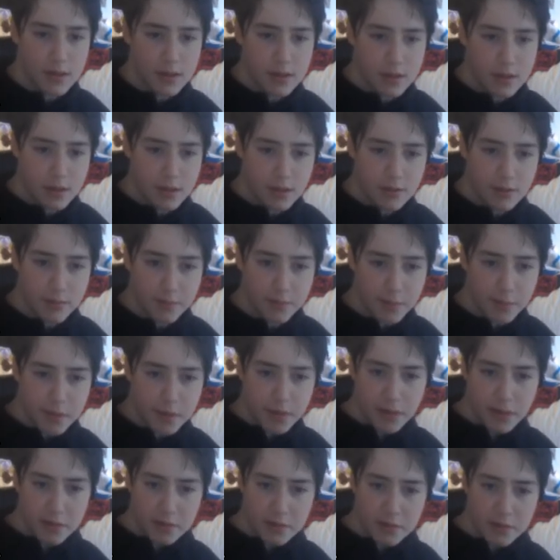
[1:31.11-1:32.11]

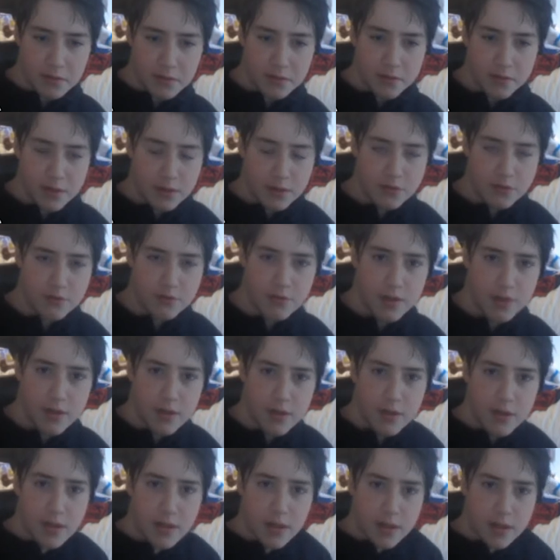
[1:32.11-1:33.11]
invaded another country,
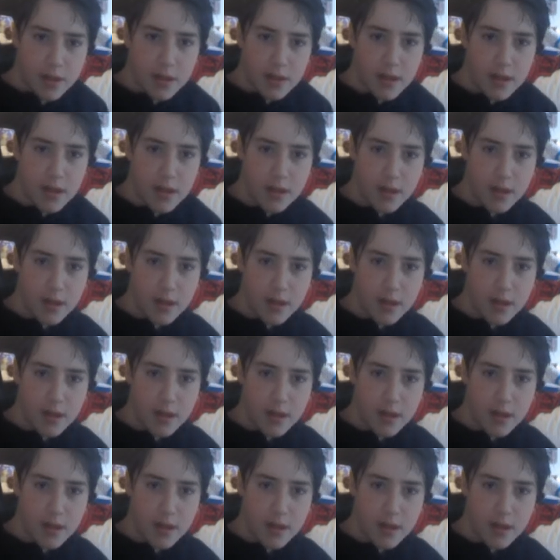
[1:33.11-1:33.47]
and that